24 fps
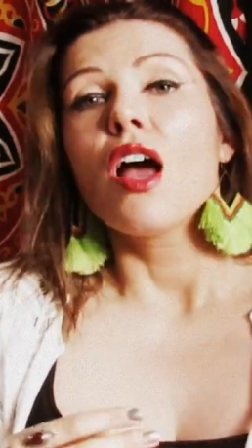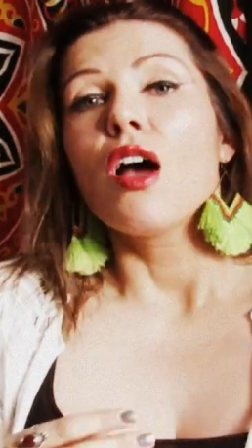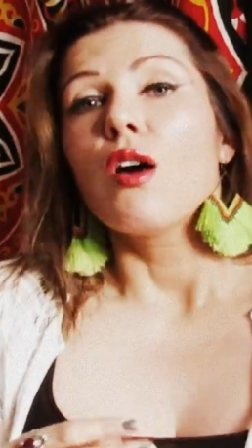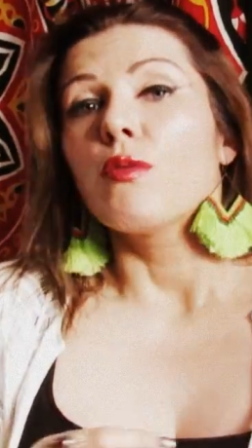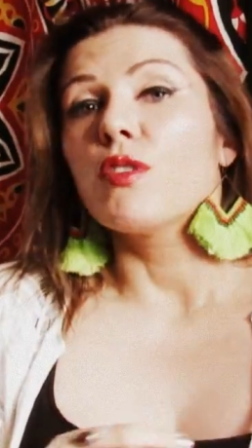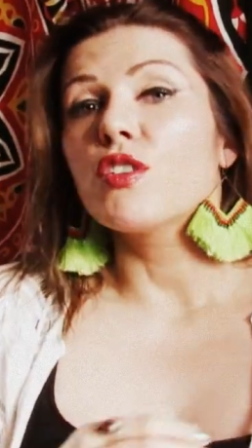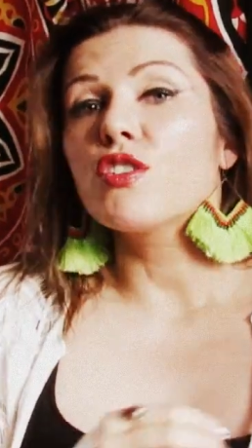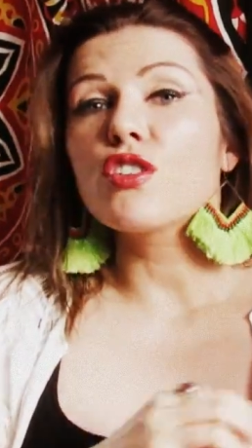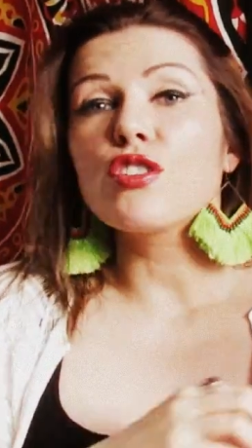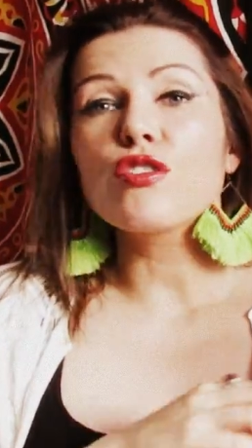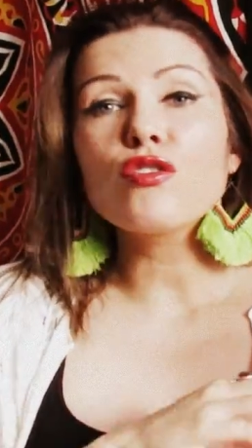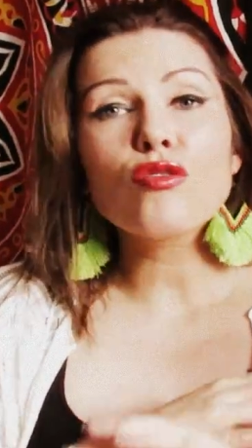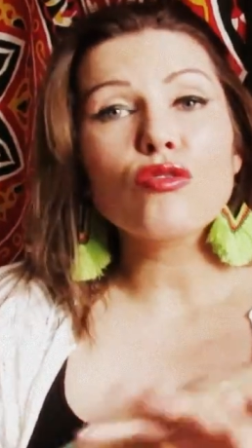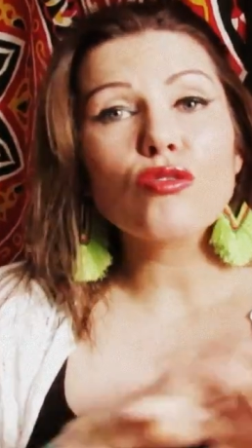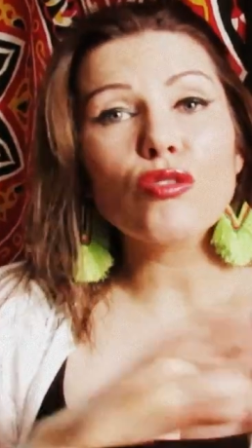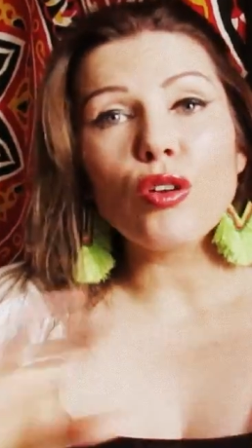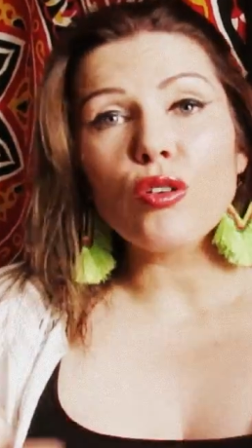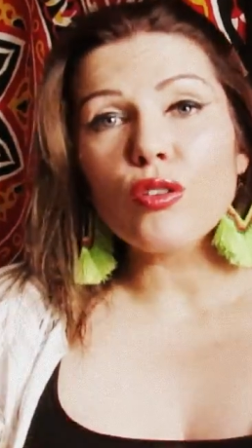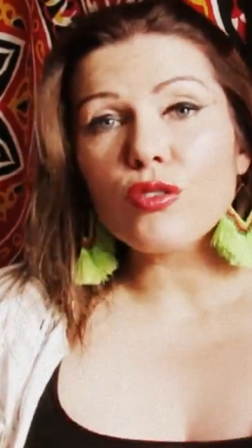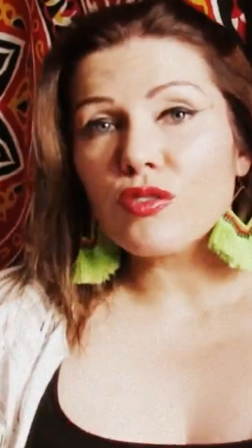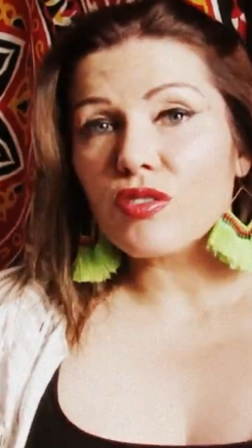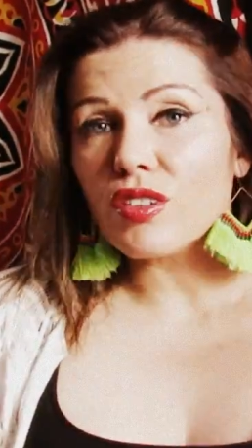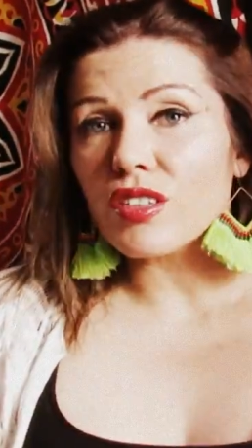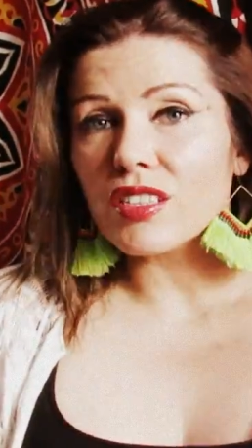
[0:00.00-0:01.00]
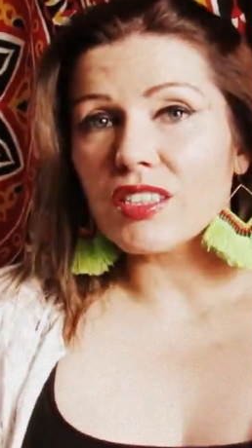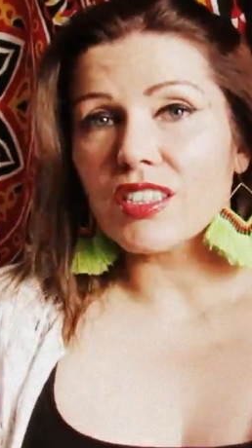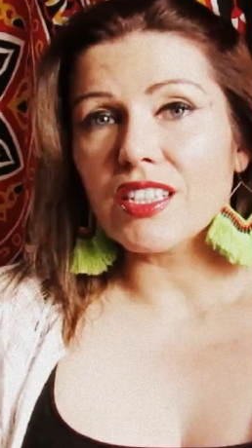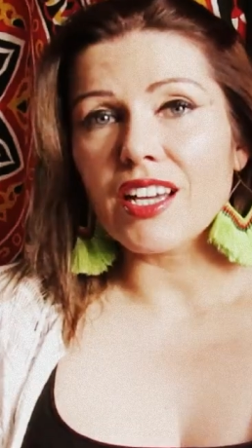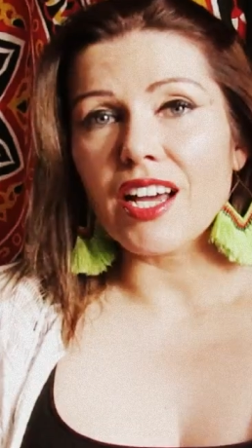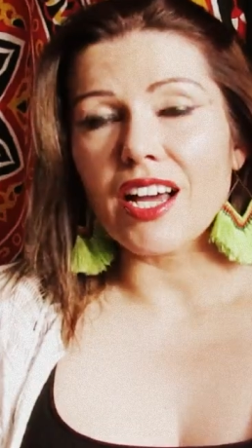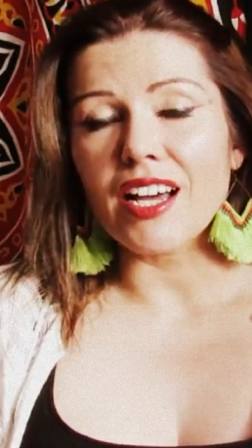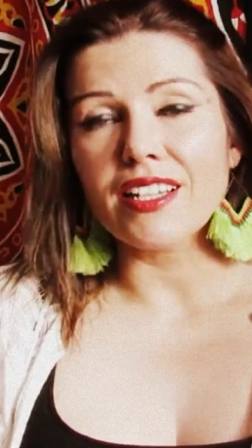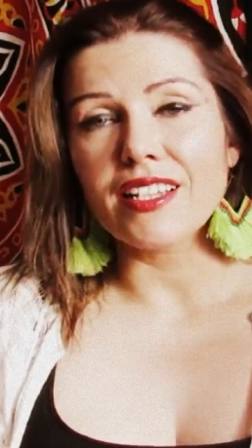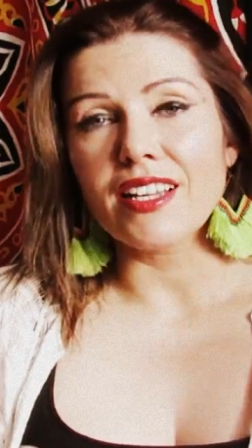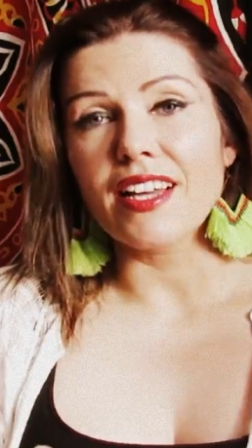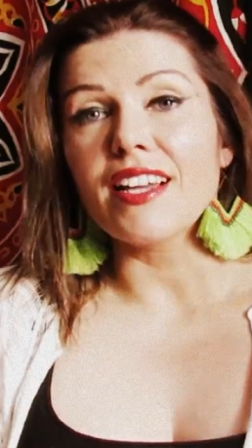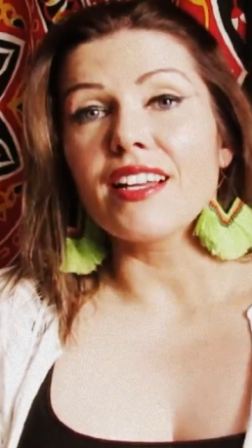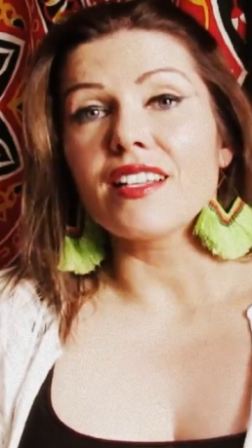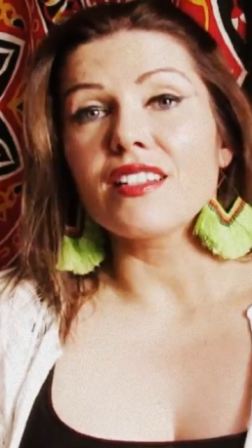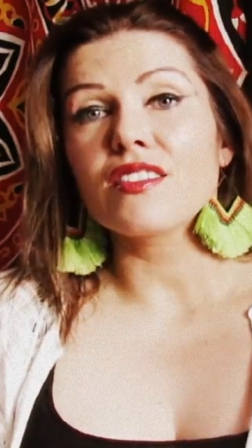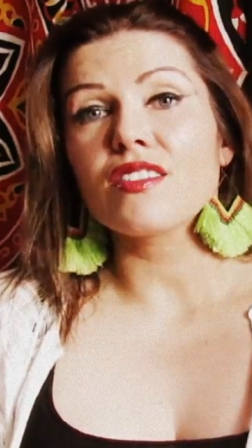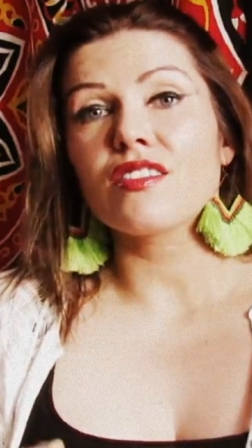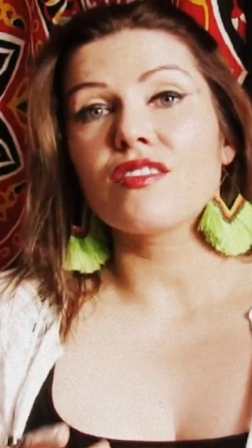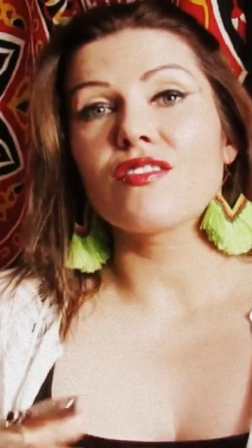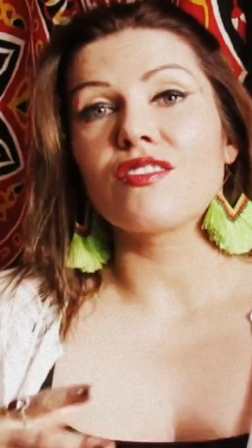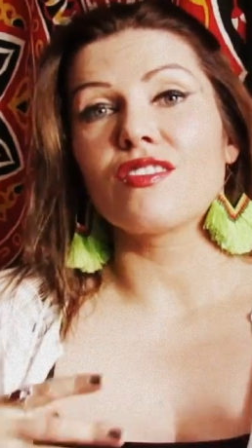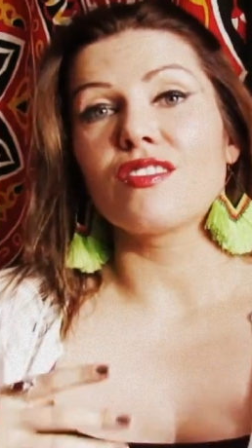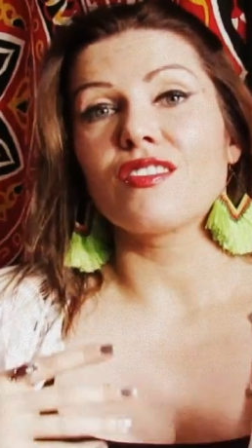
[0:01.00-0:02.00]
which is totally against